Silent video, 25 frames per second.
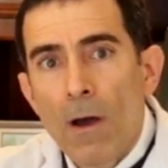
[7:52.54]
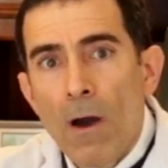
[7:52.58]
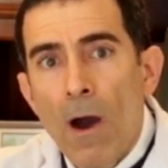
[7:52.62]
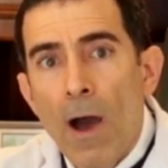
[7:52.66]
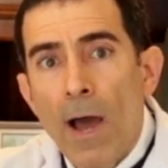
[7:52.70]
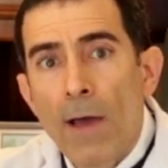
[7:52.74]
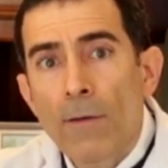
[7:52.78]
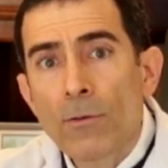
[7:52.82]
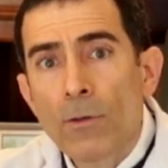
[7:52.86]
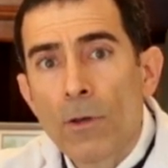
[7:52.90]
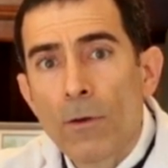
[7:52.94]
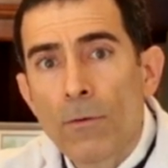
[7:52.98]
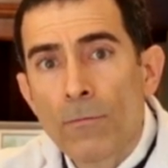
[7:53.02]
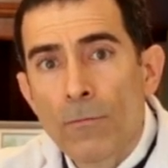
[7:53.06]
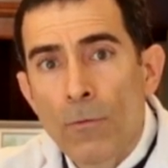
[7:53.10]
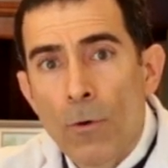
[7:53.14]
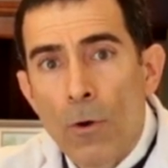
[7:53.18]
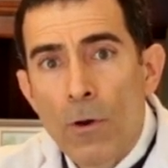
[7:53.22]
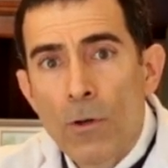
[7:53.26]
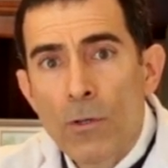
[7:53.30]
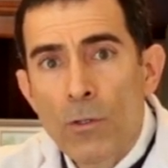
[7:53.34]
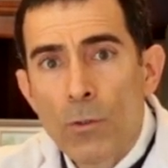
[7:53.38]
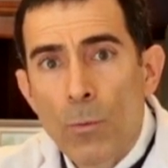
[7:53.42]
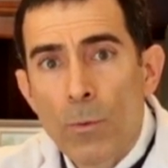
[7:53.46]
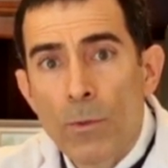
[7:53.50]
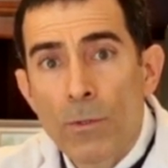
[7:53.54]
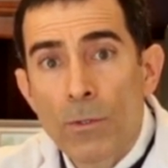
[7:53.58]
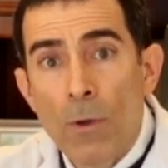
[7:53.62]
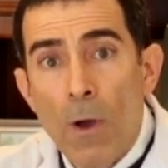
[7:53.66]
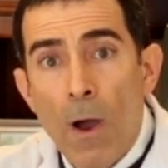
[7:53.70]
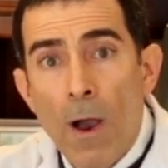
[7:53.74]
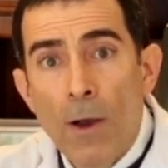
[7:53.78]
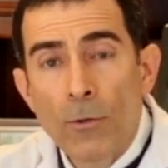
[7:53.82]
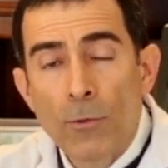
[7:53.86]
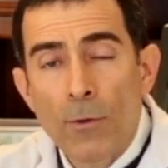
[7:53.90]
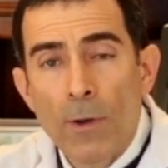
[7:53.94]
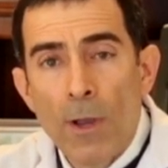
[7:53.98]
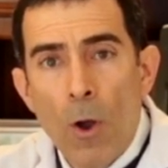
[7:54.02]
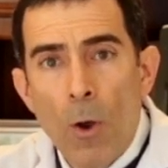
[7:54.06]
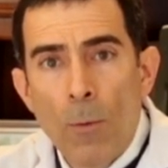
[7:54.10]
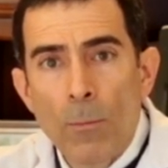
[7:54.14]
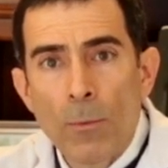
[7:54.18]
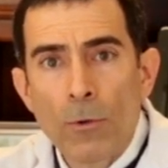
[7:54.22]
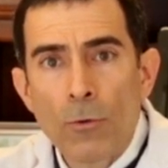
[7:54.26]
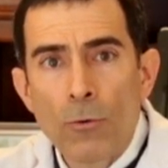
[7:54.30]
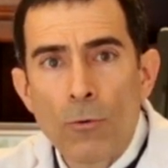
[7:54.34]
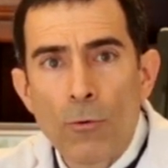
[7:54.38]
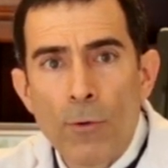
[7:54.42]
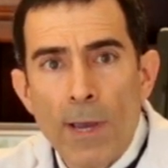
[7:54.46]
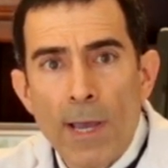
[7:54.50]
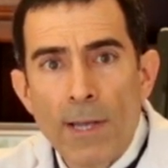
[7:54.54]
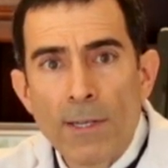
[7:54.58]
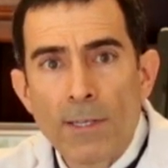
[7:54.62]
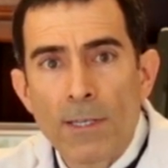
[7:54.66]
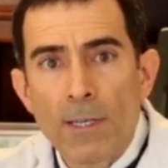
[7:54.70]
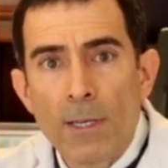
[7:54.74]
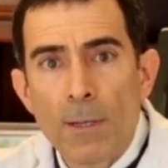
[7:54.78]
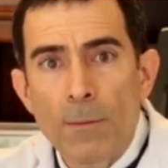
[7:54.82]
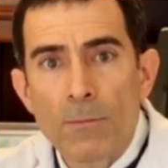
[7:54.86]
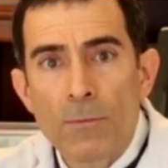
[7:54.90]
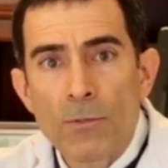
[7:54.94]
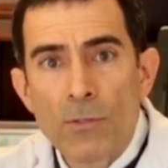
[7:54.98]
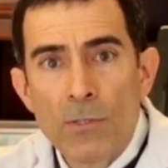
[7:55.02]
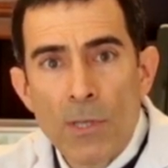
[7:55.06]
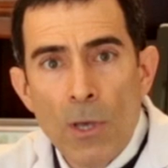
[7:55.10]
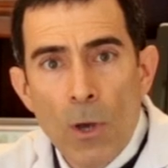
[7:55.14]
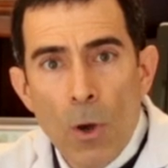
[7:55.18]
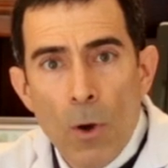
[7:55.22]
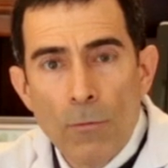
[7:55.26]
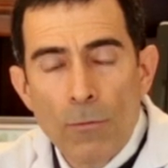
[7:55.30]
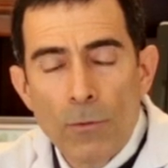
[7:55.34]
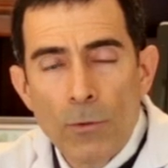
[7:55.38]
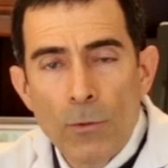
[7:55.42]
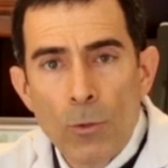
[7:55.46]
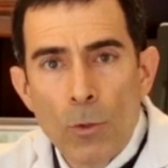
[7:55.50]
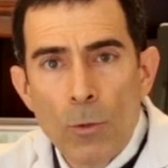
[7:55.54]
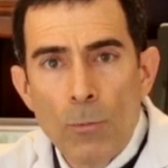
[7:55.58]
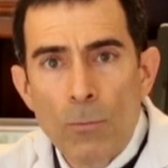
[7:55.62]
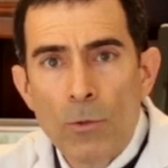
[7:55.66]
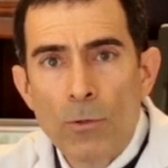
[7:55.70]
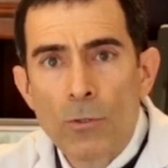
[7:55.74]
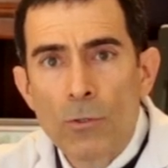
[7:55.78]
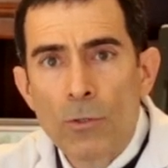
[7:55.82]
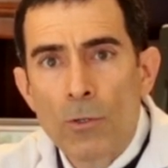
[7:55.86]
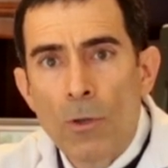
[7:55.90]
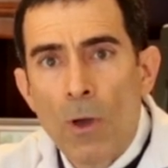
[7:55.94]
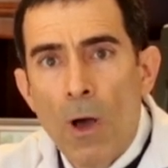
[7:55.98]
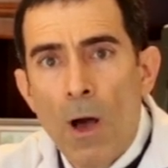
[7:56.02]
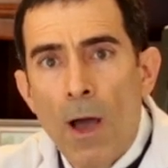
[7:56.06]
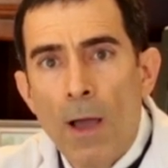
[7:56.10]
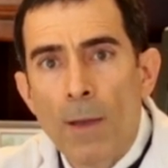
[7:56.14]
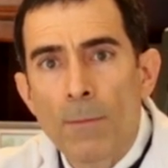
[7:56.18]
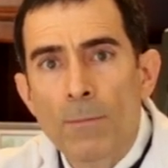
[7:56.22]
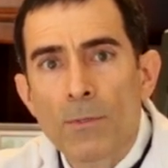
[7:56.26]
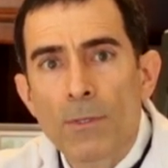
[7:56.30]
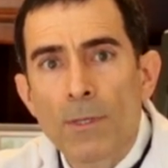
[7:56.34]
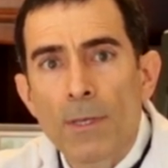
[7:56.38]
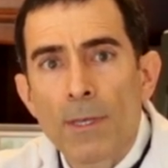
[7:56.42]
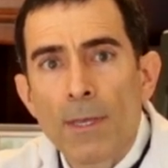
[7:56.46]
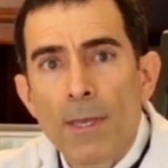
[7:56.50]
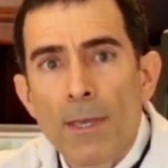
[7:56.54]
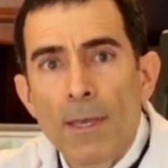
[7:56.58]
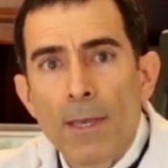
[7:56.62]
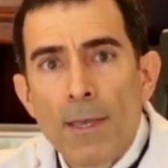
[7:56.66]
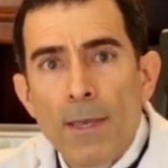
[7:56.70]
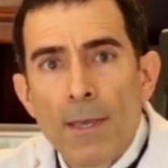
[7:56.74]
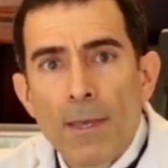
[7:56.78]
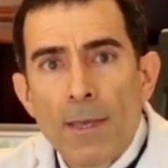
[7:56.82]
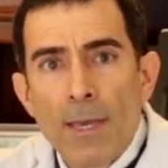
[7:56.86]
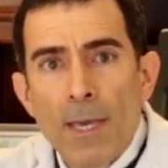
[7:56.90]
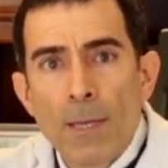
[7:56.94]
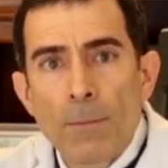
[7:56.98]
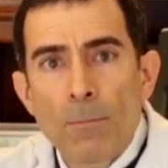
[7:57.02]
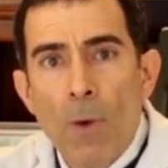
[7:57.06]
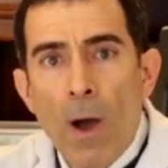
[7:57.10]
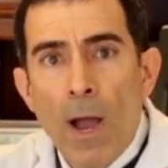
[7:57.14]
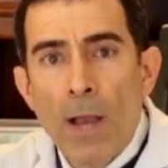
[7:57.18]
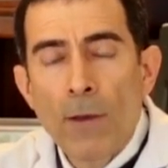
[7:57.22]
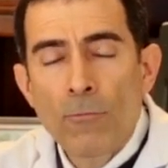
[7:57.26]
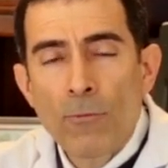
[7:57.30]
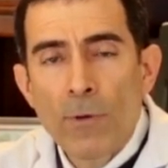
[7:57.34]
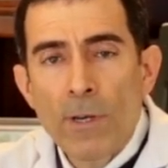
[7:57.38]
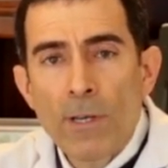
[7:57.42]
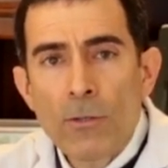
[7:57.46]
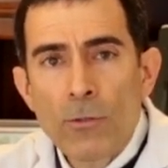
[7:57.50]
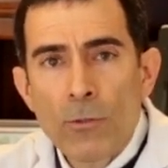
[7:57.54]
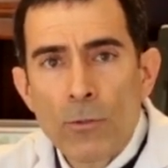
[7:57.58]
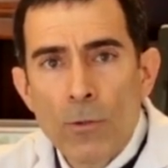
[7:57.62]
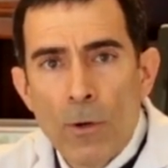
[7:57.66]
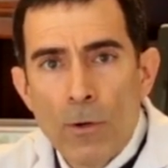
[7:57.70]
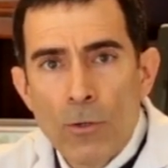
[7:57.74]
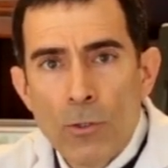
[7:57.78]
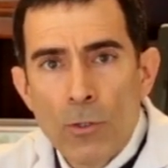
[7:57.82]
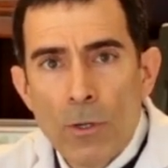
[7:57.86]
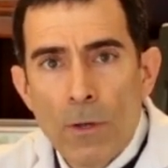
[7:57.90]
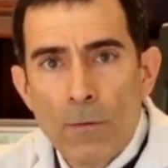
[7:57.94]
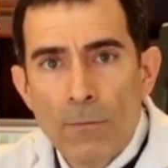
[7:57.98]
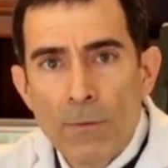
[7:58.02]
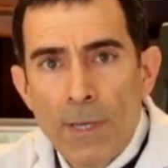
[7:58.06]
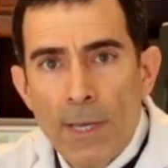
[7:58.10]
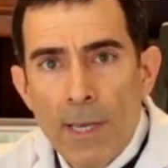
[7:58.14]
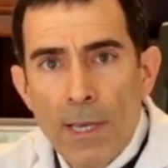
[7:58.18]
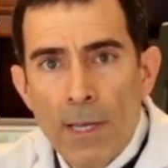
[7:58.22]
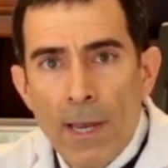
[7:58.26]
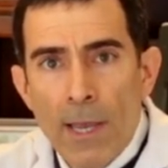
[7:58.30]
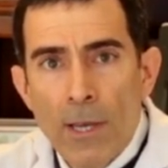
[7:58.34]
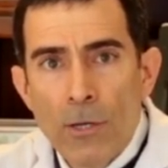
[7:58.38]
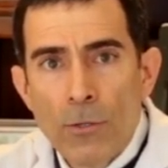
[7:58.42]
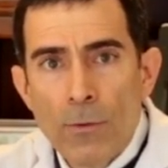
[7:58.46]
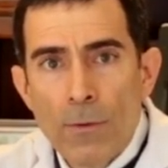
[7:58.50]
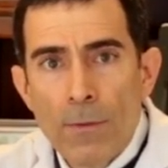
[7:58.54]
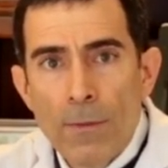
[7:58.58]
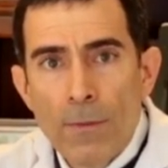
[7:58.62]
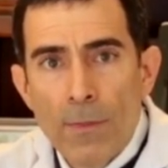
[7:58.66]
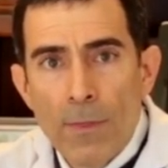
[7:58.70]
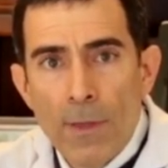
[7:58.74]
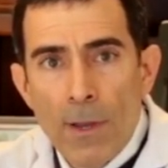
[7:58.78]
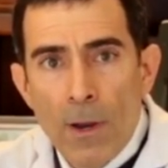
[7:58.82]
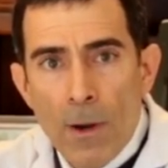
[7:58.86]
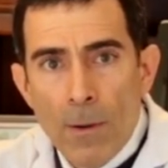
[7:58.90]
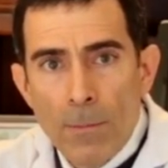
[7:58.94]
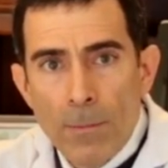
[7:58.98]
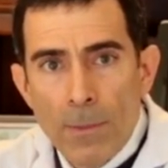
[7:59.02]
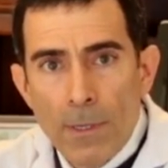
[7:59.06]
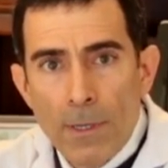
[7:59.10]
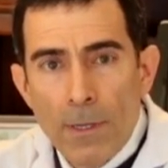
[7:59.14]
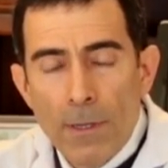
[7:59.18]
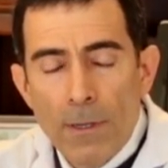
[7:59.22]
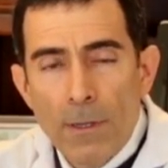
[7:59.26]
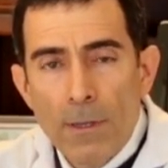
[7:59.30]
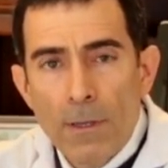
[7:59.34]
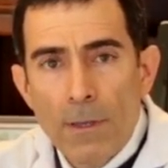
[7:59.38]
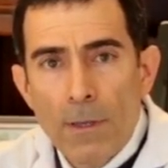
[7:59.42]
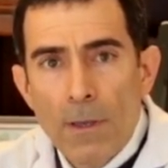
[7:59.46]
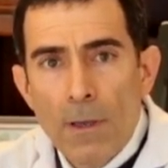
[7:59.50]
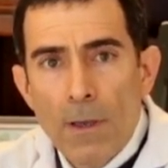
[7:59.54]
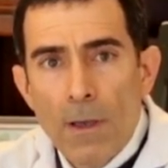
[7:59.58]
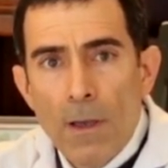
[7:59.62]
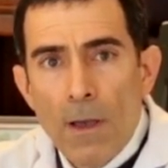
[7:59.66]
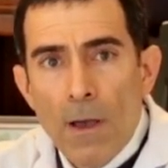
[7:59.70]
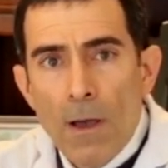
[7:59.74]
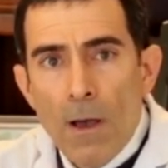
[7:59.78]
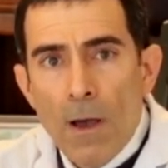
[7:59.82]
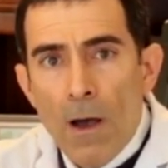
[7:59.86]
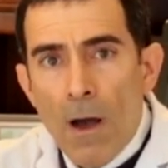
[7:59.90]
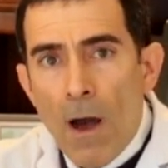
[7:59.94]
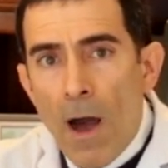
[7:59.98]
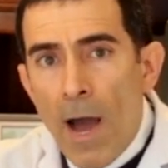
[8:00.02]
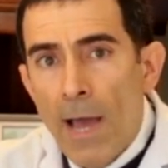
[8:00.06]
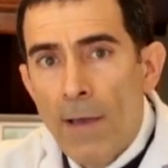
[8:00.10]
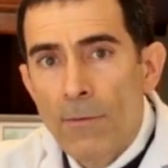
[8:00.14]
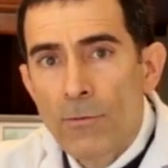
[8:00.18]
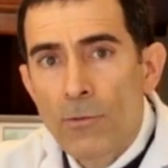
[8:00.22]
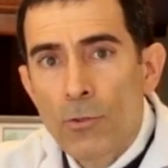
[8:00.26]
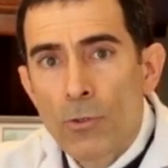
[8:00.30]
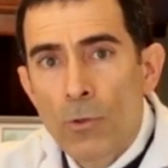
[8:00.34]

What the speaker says: I have conversed with Dr. Elmer Cranton himself numerous times in my research of chelation therapy. I have